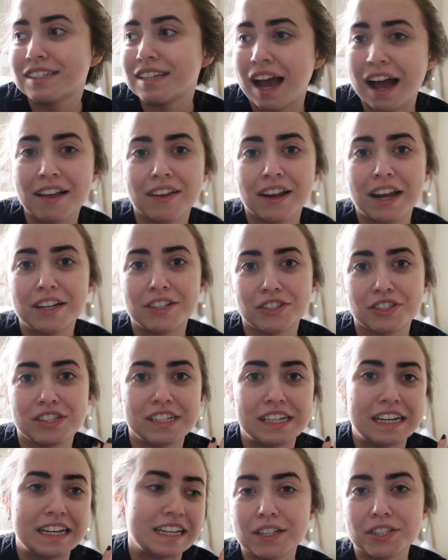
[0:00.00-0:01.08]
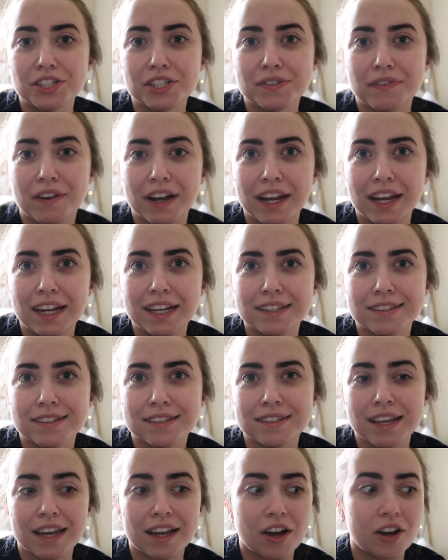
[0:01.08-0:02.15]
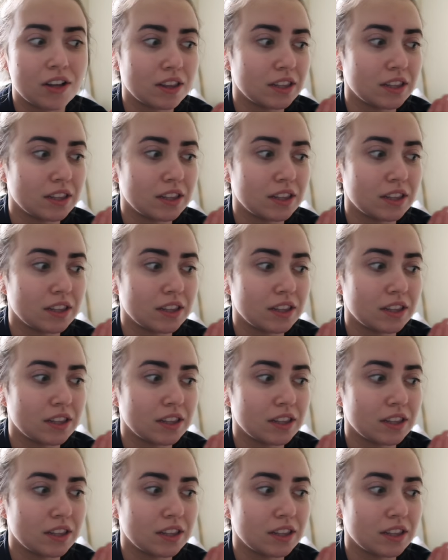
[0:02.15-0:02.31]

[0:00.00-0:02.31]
talent agency and it's just funny because it's like